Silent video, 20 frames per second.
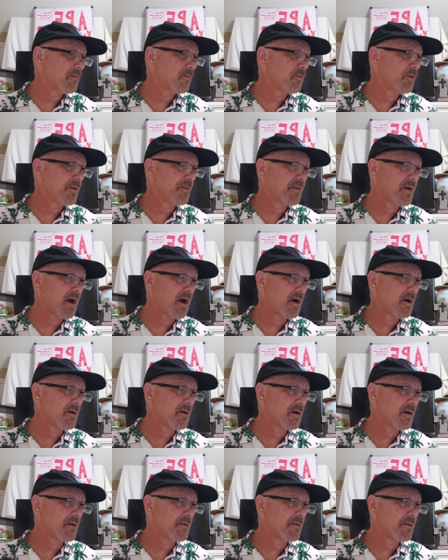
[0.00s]

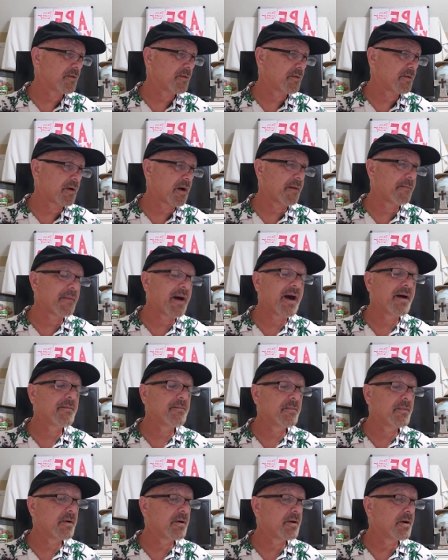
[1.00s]
without uh,
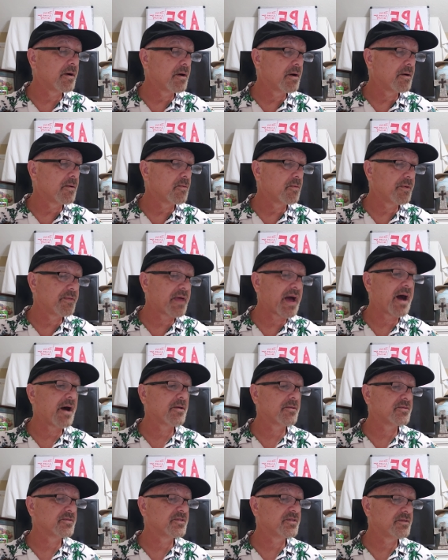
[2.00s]
among
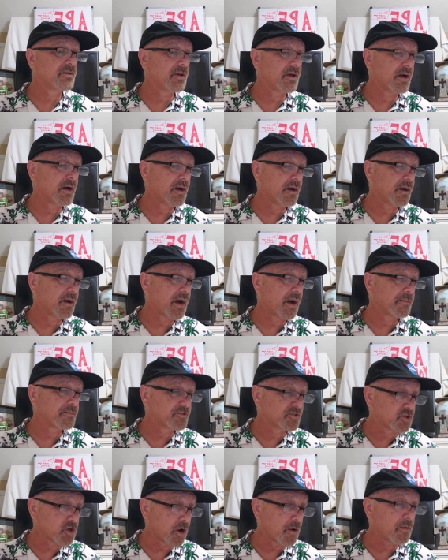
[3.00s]
without uh,
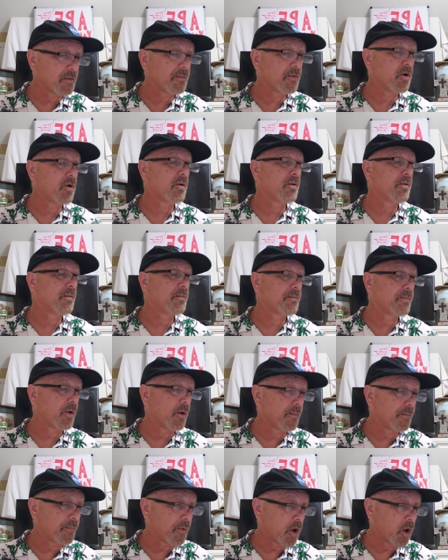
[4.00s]
observable
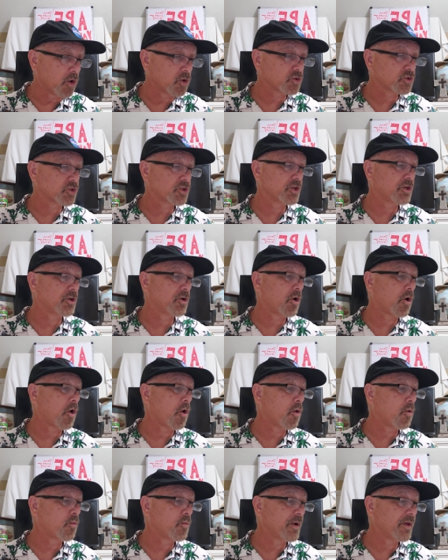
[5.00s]
propulsion
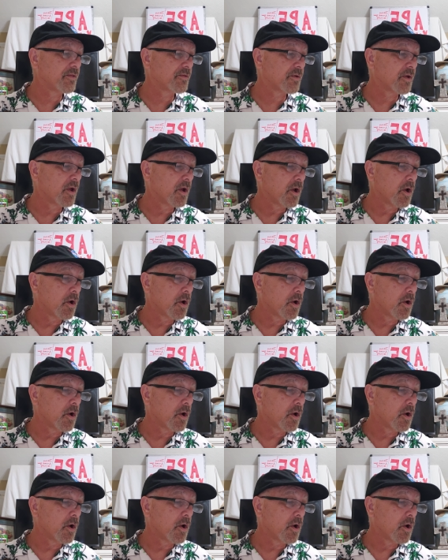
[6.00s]
or with